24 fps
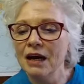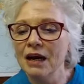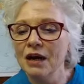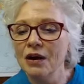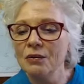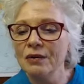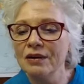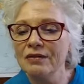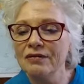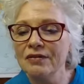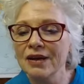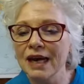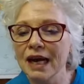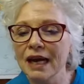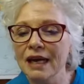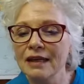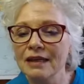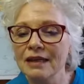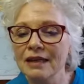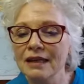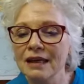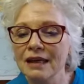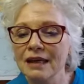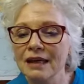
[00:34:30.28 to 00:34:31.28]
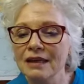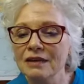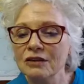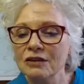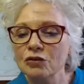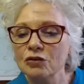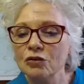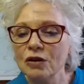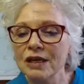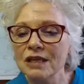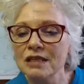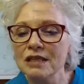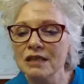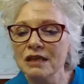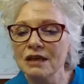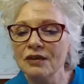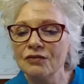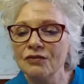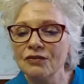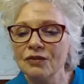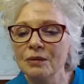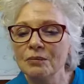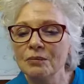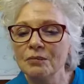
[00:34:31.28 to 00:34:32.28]
we've got Tracy
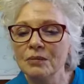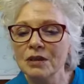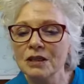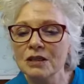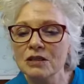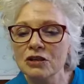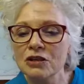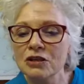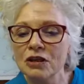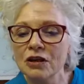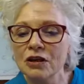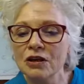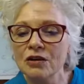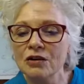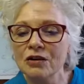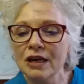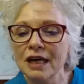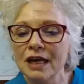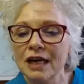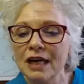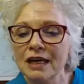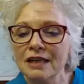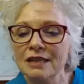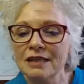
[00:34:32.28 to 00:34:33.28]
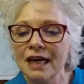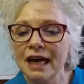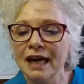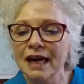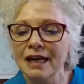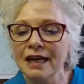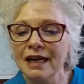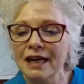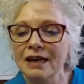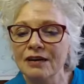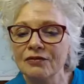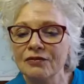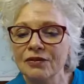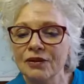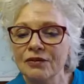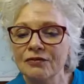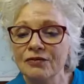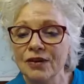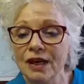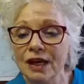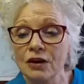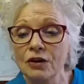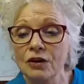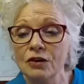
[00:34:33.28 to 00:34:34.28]
from Missouri, Diana from
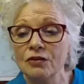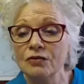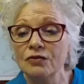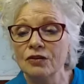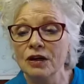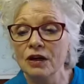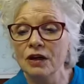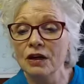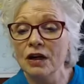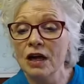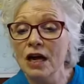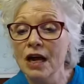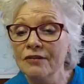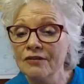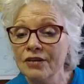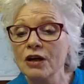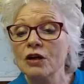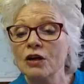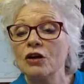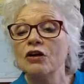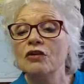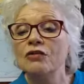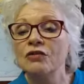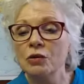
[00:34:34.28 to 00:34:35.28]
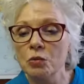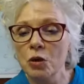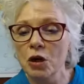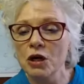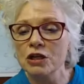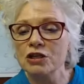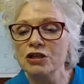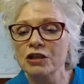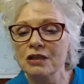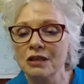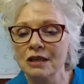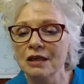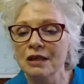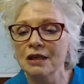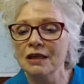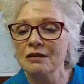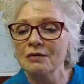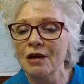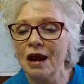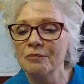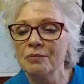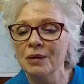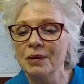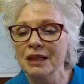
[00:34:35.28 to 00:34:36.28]
Vancouver, Washington.
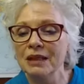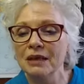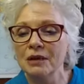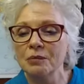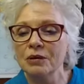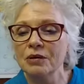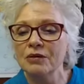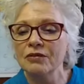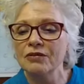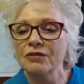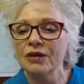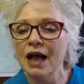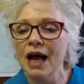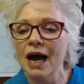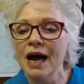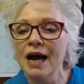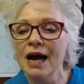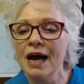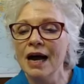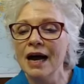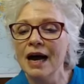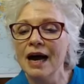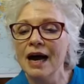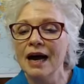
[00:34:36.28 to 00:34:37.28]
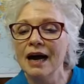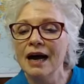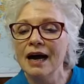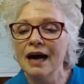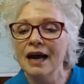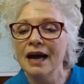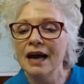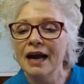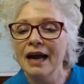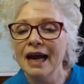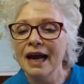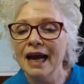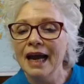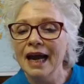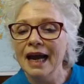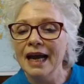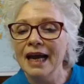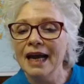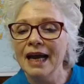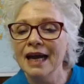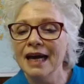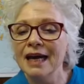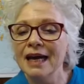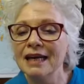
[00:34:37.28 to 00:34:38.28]
I've been there, beautiful.
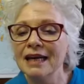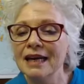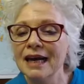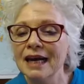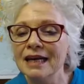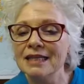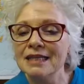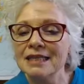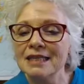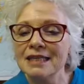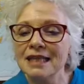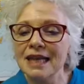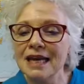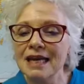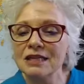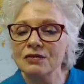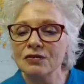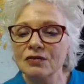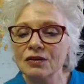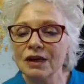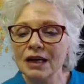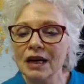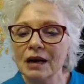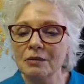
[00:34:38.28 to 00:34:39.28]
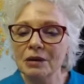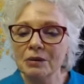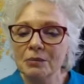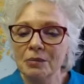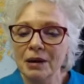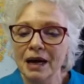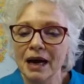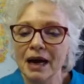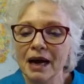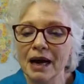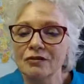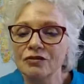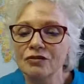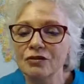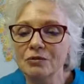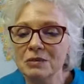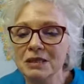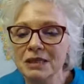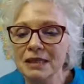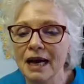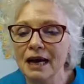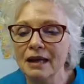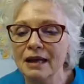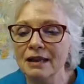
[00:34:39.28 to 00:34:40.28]
Anne, nice, thanks for coming by from
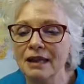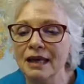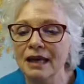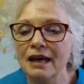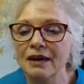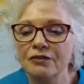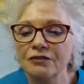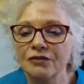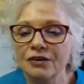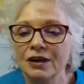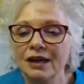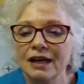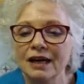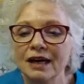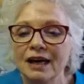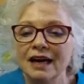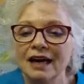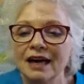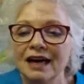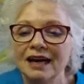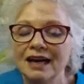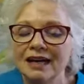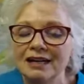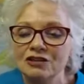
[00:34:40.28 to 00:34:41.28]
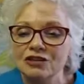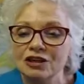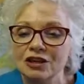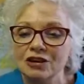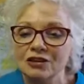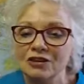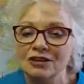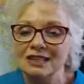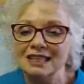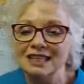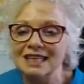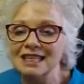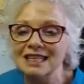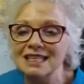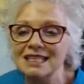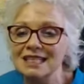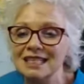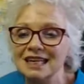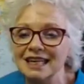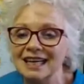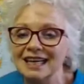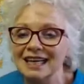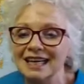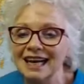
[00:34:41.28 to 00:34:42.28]
South Africa. Geraldine's
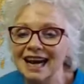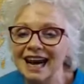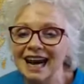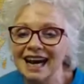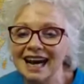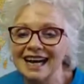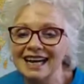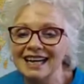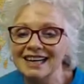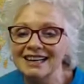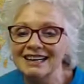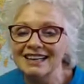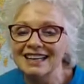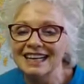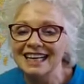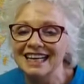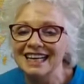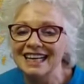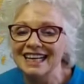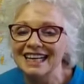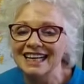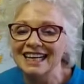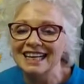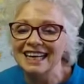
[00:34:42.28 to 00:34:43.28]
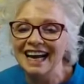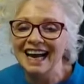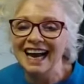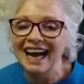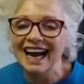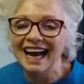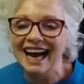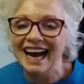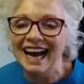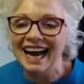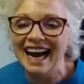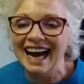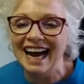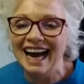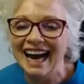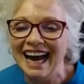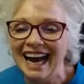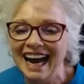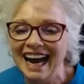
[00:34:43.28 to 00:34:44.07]
in Ireland. Ha ha.